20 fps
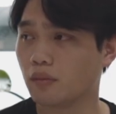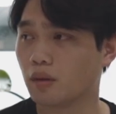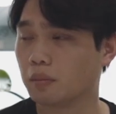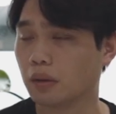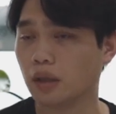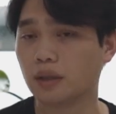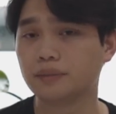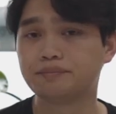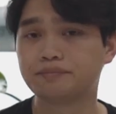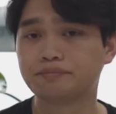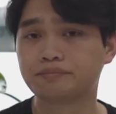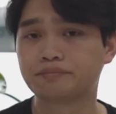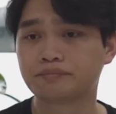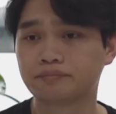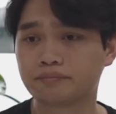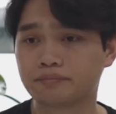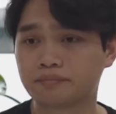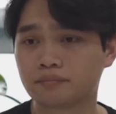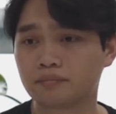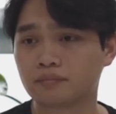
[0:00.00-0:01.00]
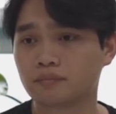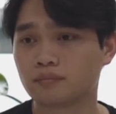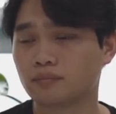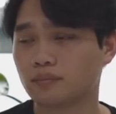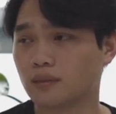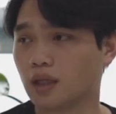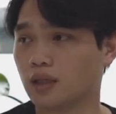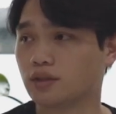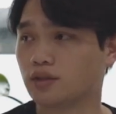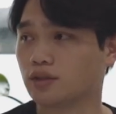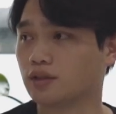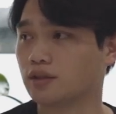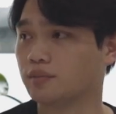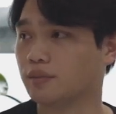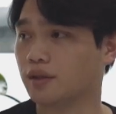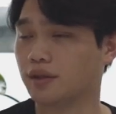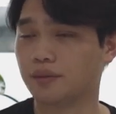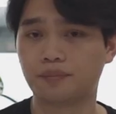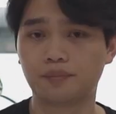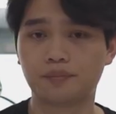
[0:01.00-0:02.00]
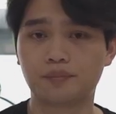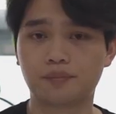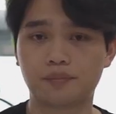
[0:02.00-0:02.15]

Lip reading: But that's just me.